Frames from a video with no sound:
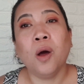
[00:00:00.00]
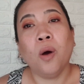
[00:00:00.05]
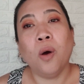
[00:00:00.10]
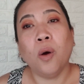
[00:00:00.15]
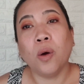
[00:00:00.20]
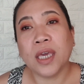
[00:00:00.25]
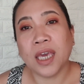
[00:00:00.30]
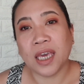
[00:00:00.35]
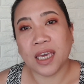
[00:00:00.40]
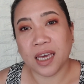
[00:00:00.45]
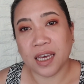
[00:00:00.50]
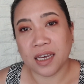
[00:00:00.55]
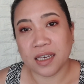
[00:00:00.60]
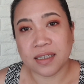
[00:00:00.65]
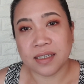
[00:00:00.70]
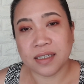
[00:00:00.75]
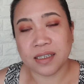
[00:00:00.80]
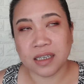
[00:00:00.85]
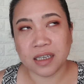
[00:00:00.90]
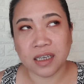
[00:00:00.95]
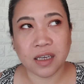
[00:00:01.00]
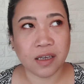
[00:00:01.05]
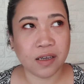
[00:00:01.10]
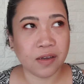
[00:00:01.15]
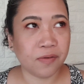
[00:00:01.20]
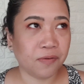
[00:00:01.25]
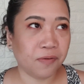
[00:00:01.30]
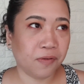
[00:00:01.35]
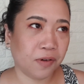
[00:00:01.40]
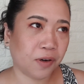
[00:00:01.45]
Okay, guys,
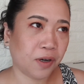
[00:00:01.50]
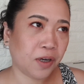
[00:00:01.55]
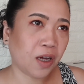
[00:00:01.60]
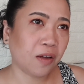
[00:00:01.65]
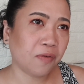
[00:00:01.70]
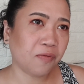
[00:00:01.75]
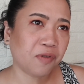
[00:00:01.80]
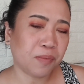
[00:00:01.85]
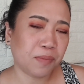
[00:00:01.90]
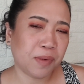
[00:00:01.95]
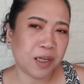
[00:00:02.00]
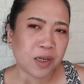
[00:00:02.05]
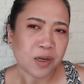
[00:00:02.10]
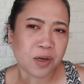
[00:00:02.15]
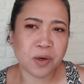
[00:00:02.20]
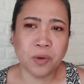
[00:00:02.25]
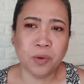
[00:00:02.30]
if you're not familiar